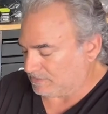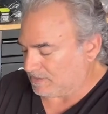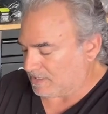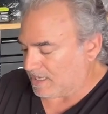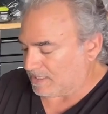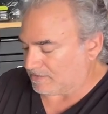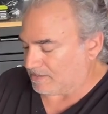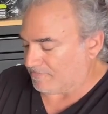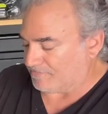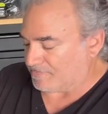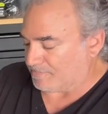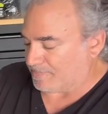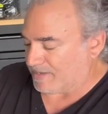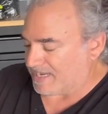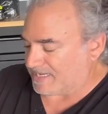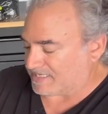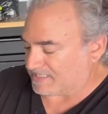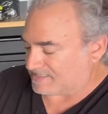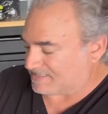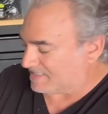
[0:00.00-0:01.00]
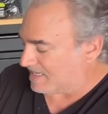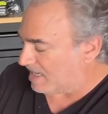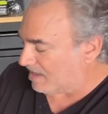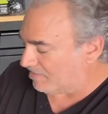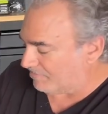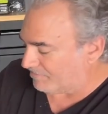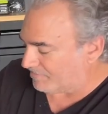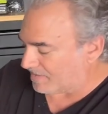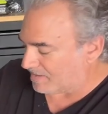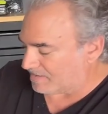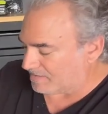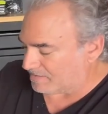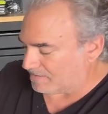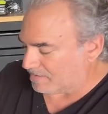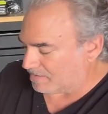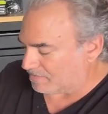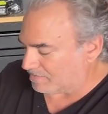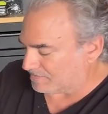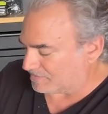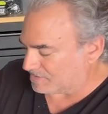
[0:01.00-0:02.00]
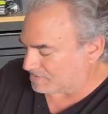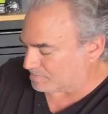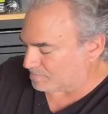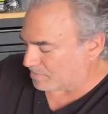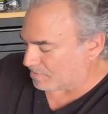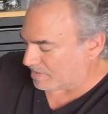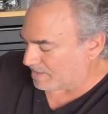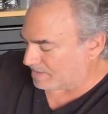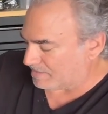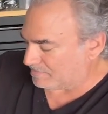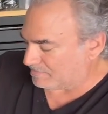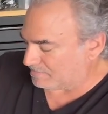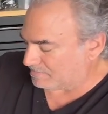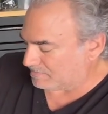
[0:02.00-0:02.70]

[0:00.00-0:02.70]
I love the bike itself. At this point